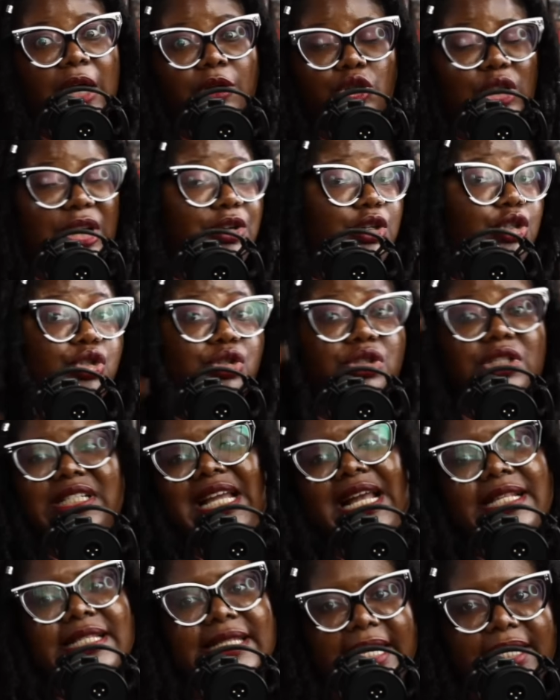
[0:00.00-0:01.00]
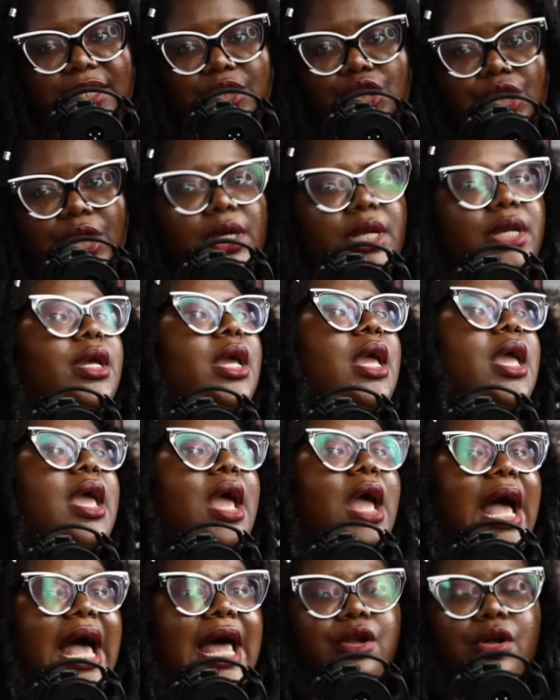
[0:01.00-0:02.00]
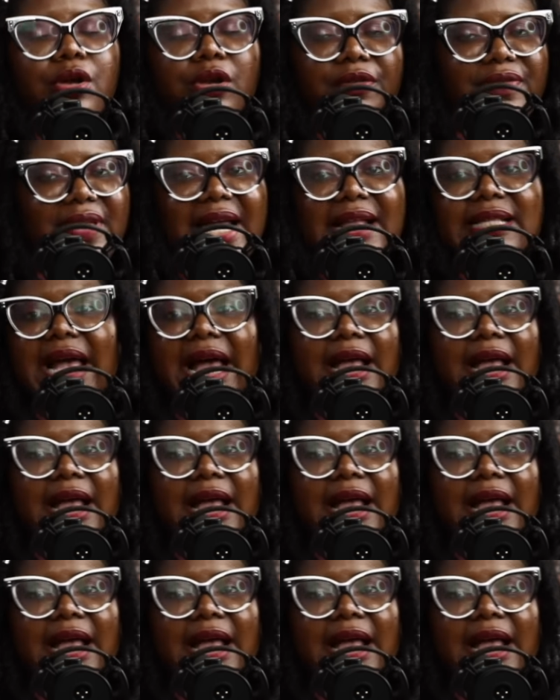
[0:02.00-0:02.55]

you're not used to the attention and all of that